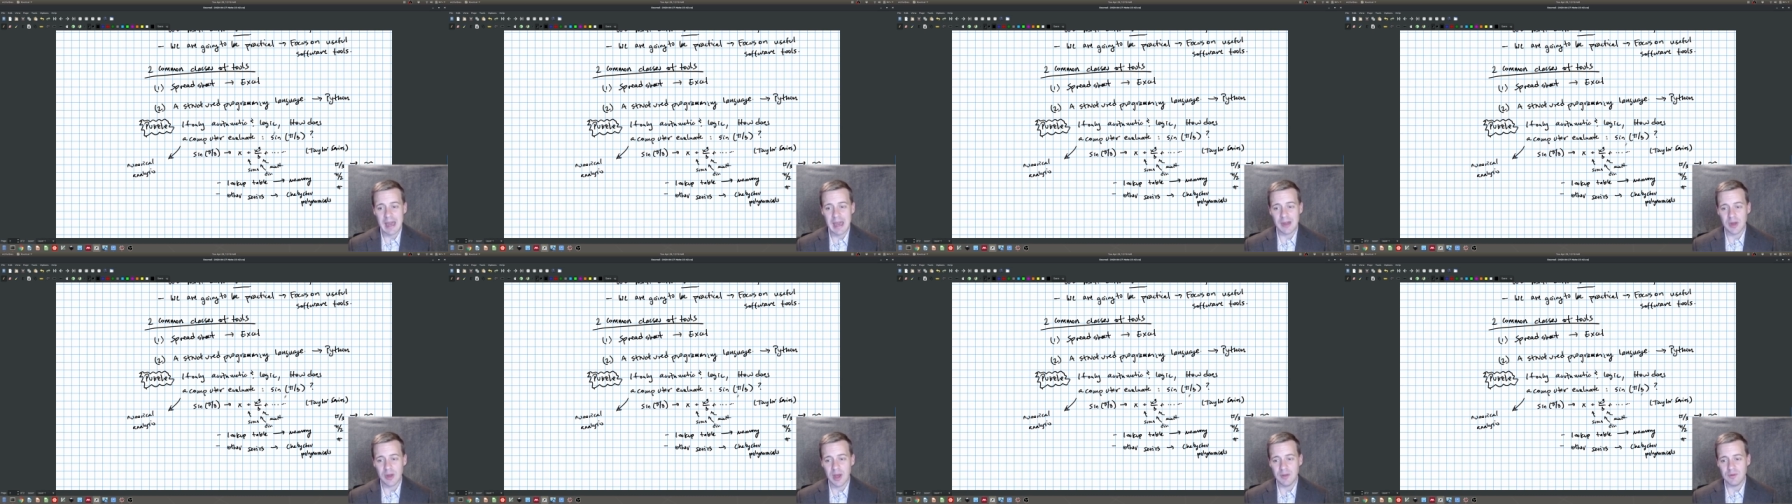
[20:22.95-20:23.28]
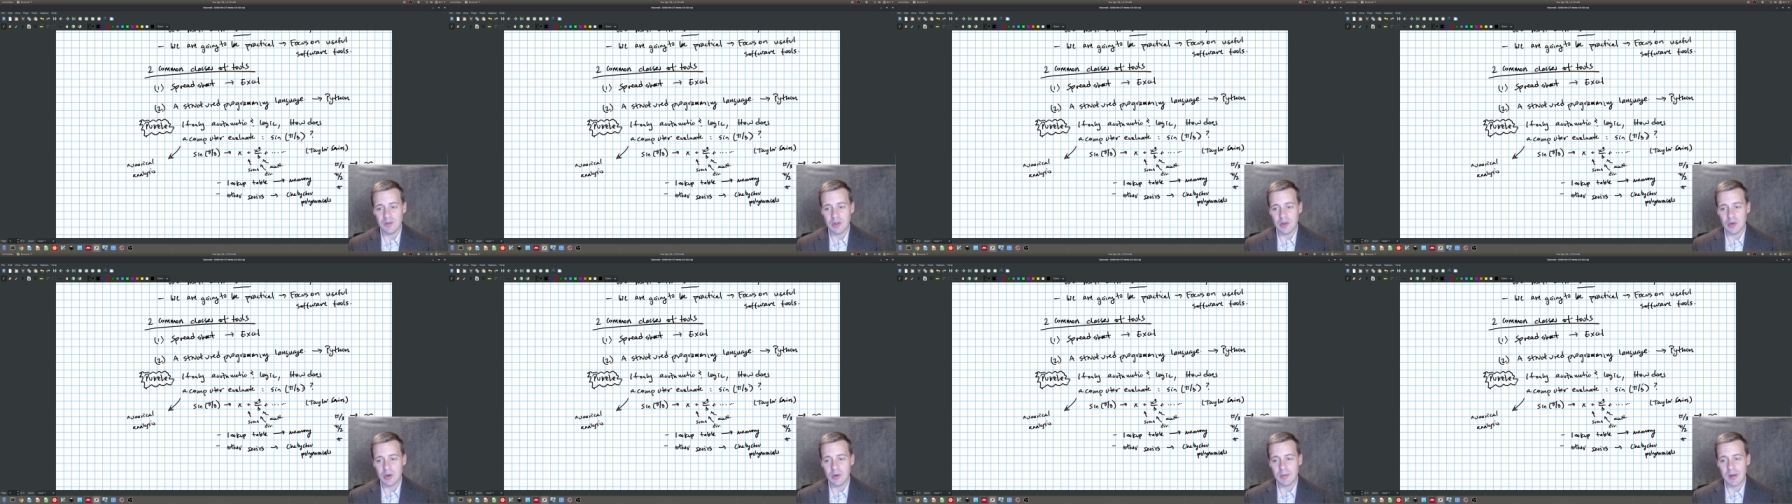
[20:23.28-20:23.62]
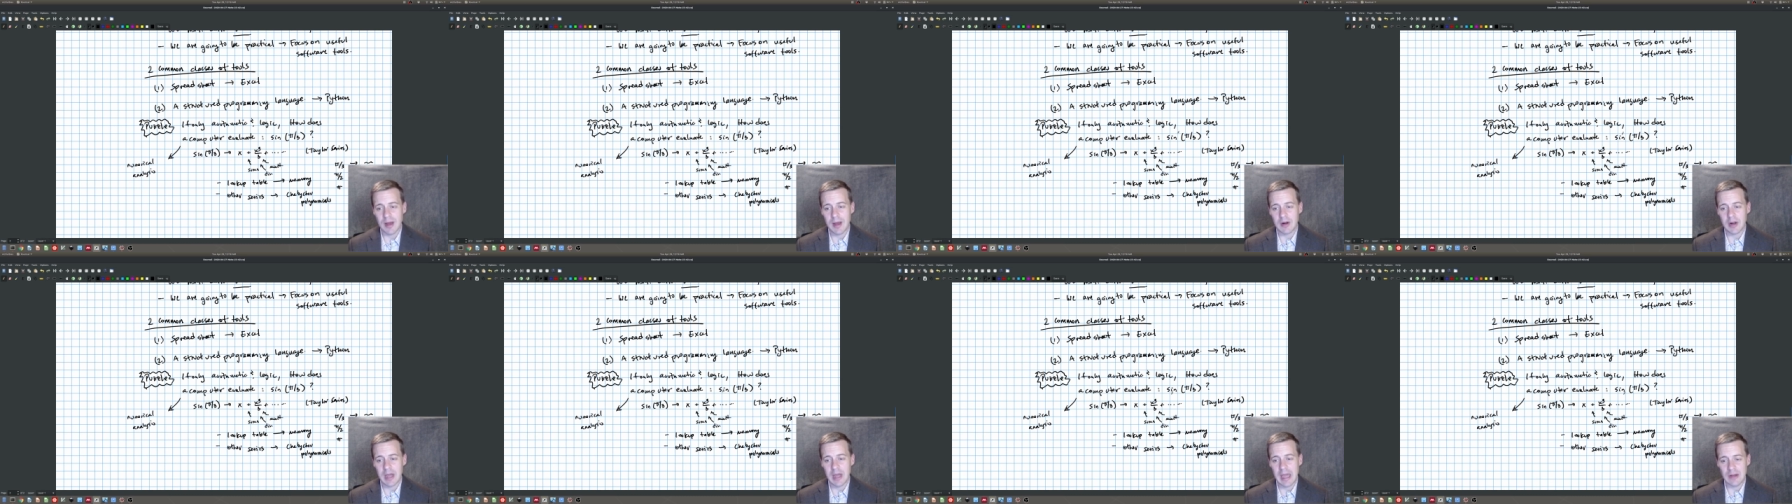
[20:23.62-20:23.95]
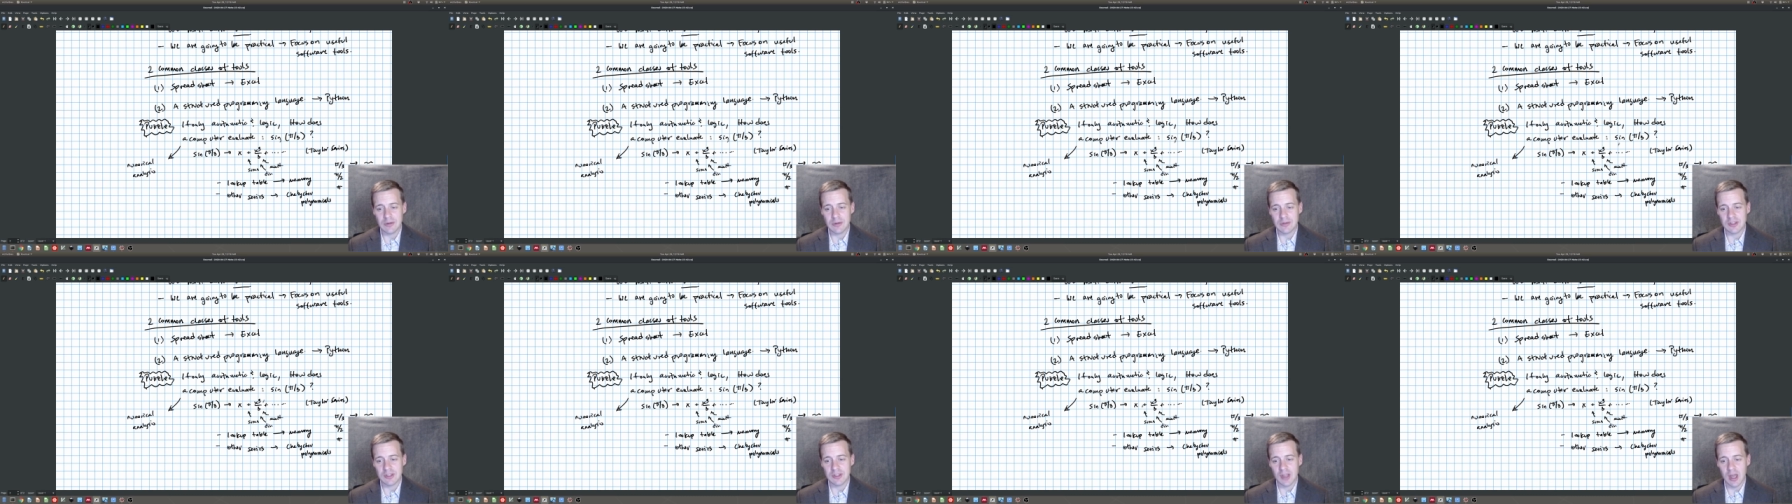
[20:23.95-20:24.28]
I have to know about how
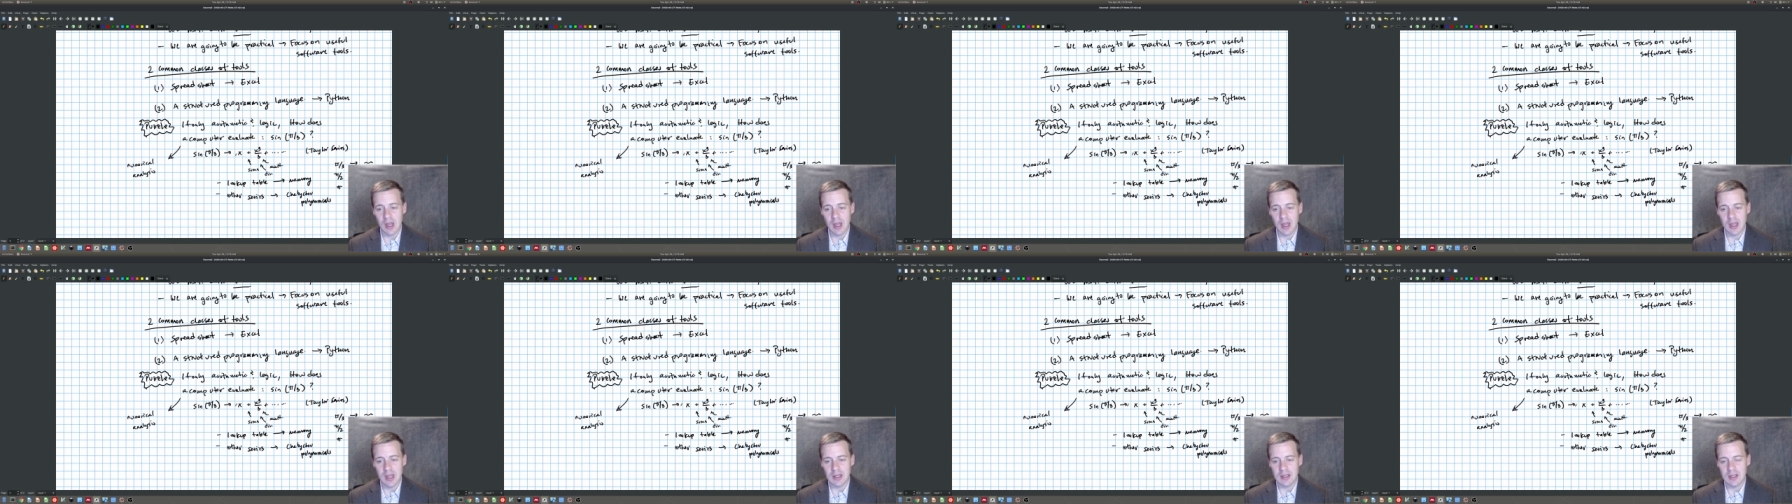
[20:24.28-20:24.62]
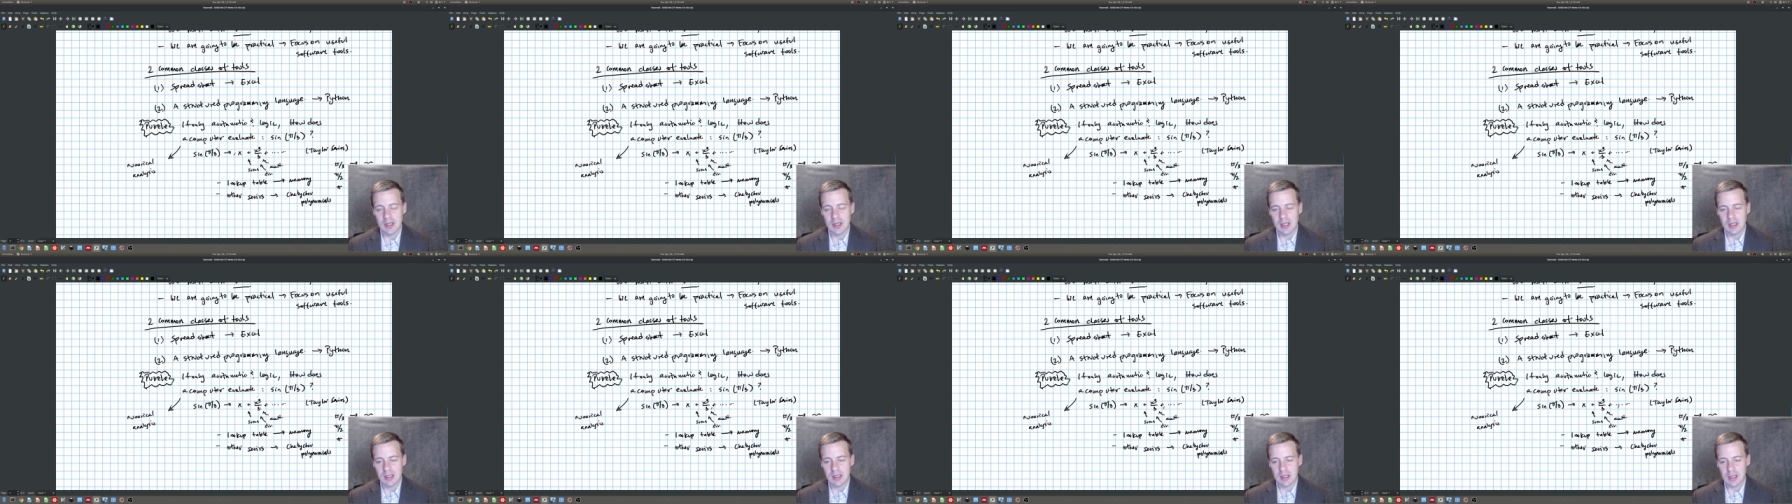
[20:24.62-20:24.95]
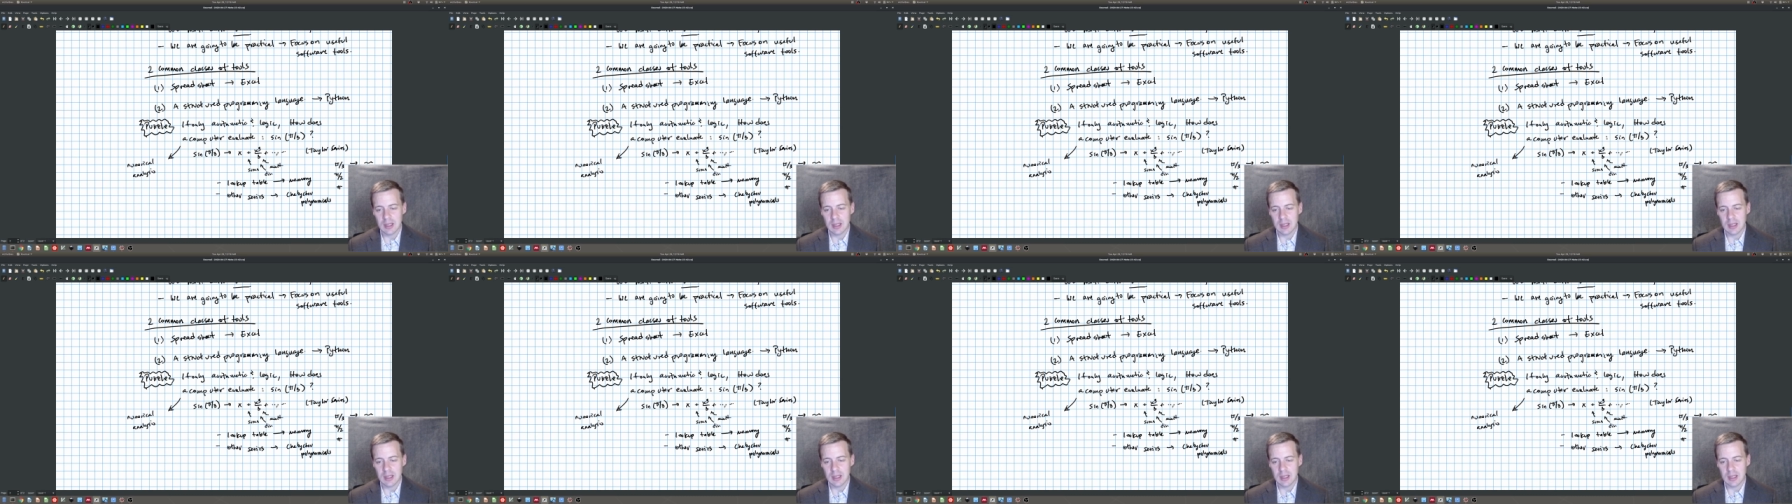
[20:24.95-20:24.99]
sine can